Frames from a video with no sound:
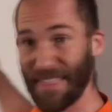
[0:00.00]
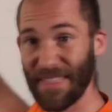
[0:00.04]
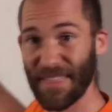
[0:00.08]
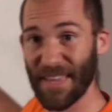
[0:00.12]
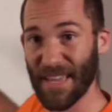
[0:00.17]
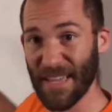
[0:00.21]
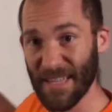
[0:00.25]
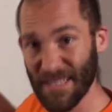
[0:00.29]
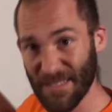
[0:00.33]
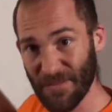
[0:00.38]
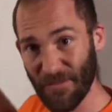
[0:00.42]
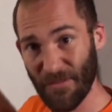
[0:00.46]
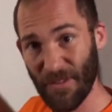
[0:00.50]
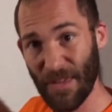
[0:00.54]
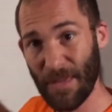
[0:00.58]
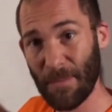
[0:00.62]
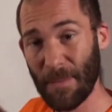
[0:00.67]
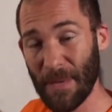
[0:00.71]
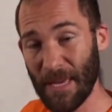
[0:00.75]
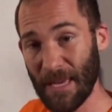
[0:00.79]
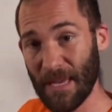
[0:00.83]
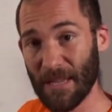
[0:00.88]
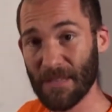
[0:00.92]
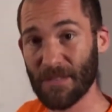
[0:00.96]
This
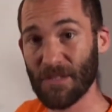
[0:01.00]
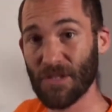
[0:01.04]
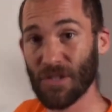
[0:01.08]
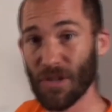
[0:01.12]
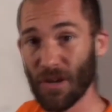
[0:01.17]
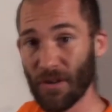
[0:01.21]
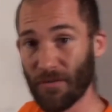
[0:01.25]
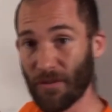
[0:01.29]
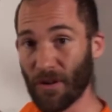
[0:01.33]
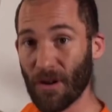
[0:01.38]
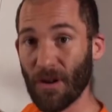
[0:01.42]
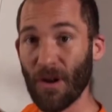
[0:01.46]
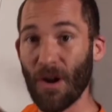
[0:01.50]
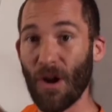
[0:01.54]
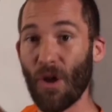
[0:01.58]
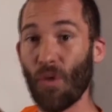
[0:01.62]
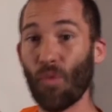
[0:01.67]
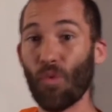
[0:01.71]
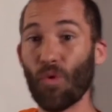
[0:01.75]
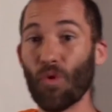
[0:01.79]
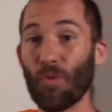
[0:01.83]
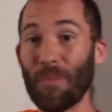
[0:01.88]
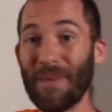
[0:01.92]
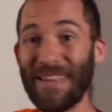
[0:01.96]
VPN server
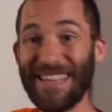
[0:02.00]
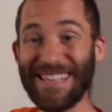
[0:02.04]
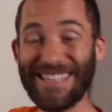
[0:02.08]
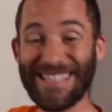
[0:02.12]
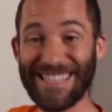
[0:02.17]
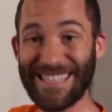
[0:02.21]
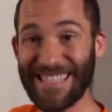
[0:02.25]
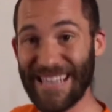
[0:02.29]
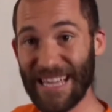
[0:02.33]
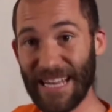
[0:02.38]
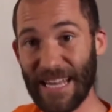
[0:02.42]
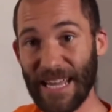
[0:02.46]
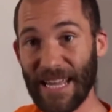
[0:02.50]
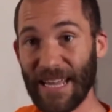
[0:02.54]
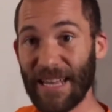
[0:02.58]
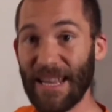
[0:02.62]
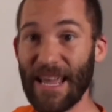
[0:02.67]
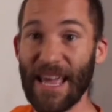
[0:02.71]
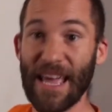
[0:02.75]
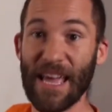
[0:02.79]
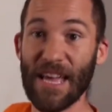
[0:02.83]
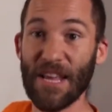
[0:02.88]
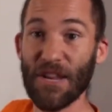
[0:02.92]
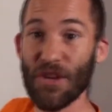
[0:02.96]
will be sitting
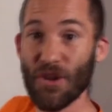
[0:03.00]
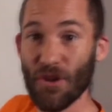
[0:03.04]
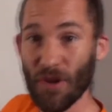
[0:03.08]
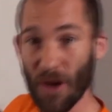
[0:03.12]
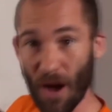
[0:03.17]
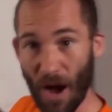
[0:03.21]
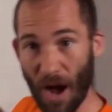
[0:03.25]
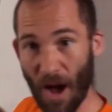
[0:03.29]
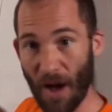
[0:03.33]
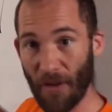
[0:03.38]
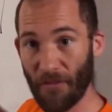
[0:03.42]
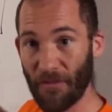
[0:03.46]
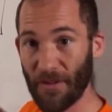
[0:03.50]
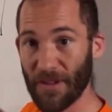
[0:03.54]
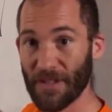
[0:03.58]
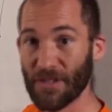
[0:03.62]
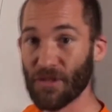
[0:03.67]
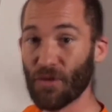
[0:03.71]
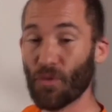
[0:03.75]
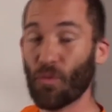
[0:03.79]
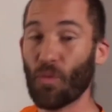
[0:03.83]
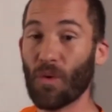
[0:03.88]
in your office or